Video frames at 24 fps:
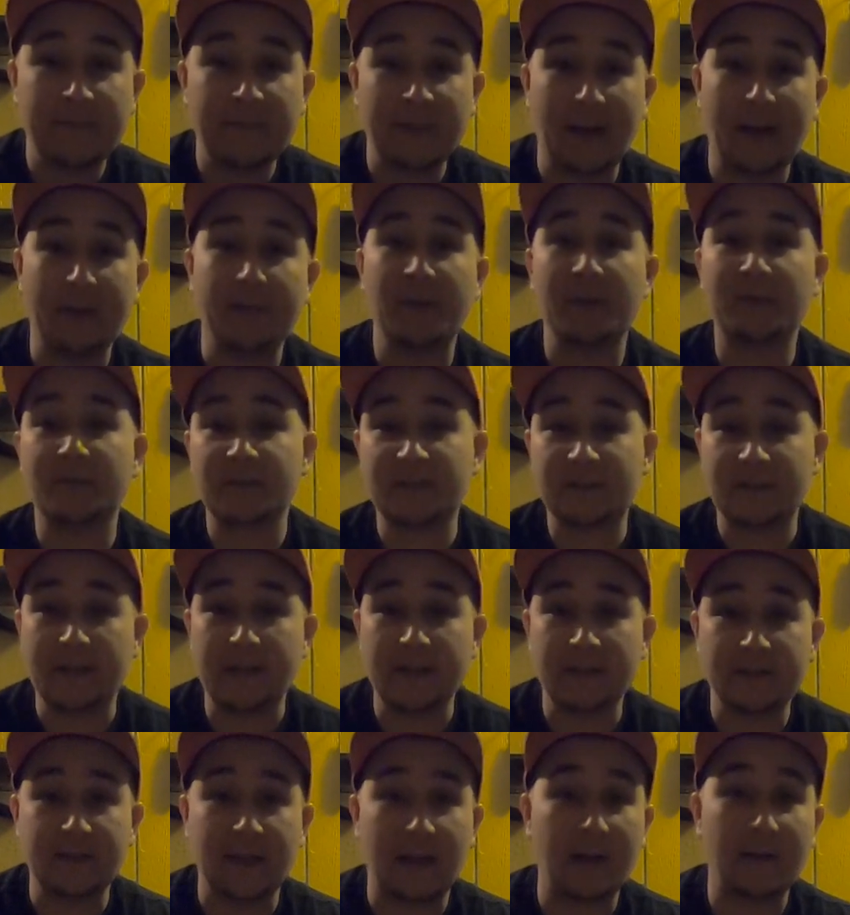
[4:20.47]
I make
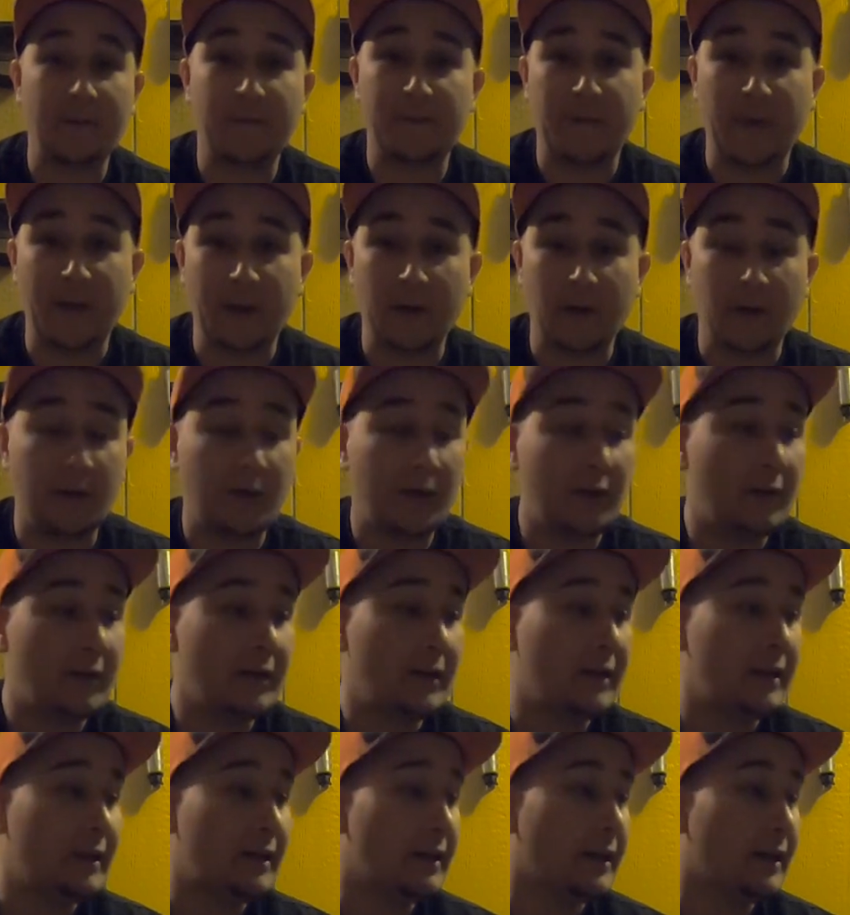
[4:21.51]
mistakes. I fail,
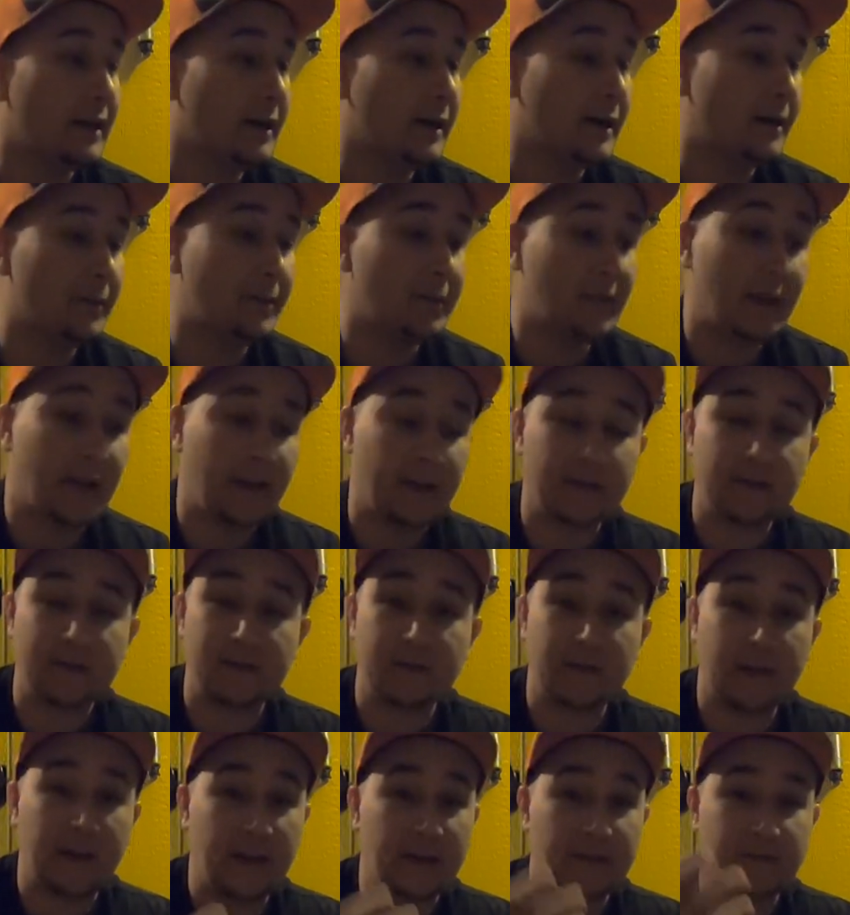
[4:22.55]

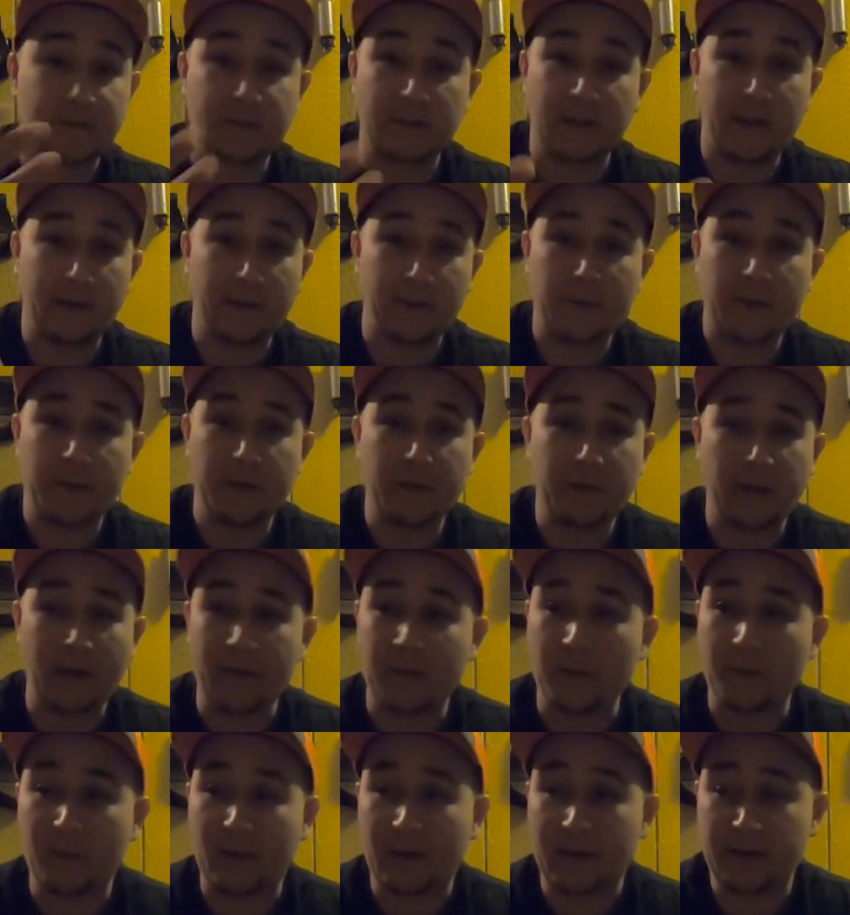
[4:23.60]
as
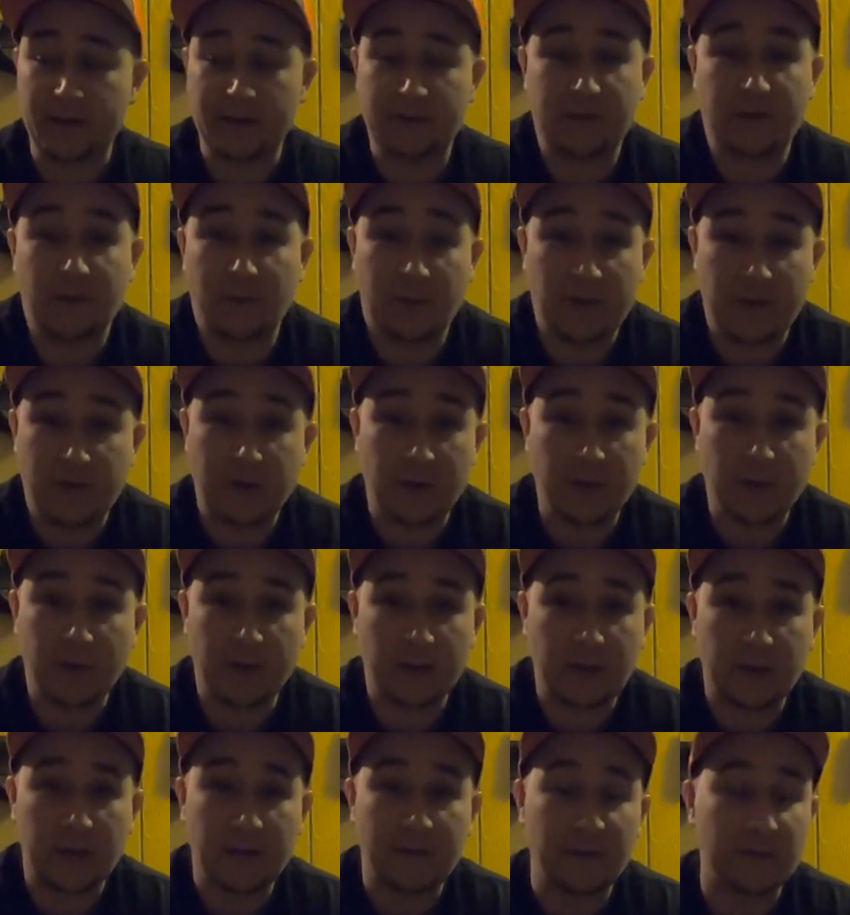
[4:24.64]
everybody is going to do
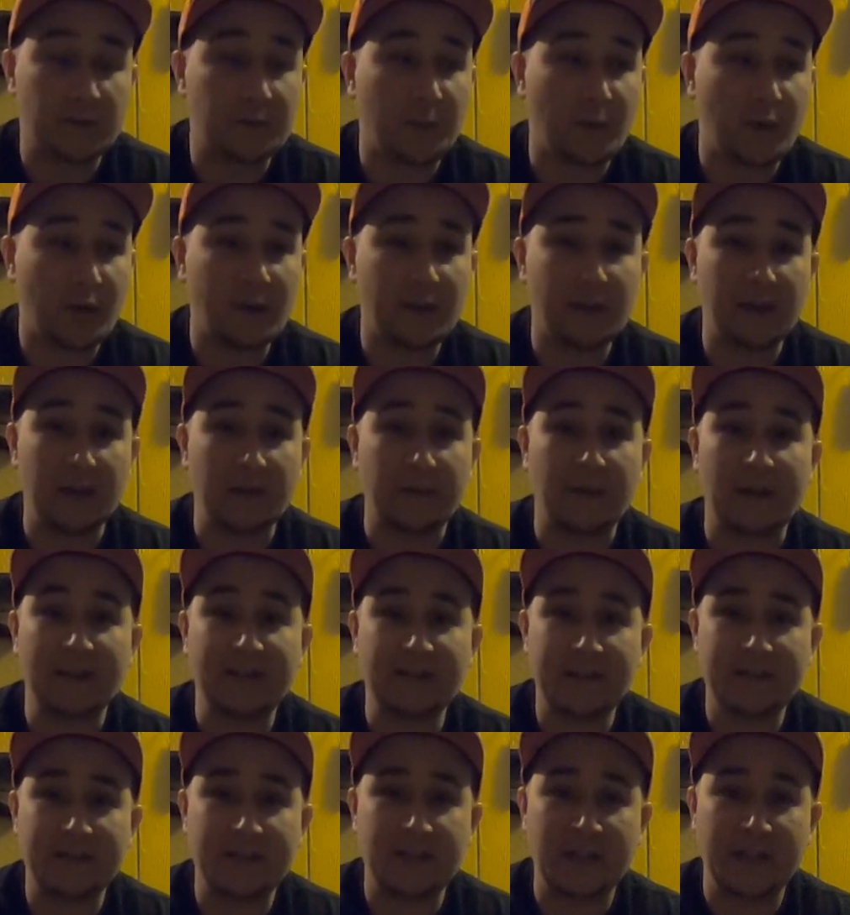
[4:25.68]
in life. It's part of life. I
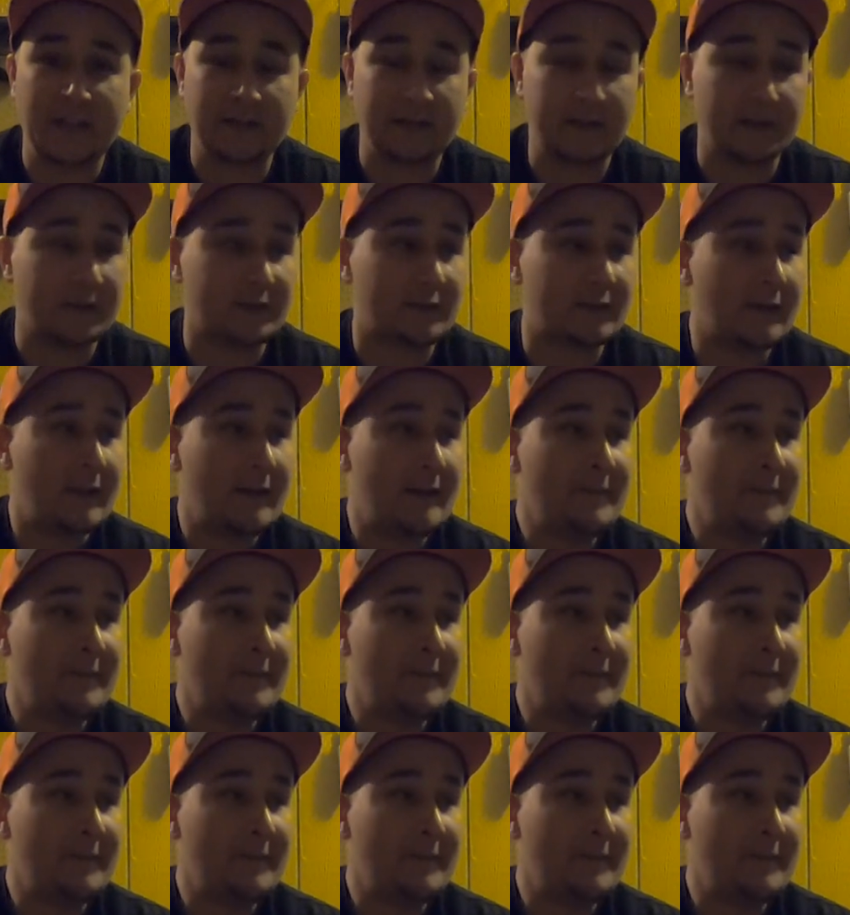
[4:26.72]
take chances.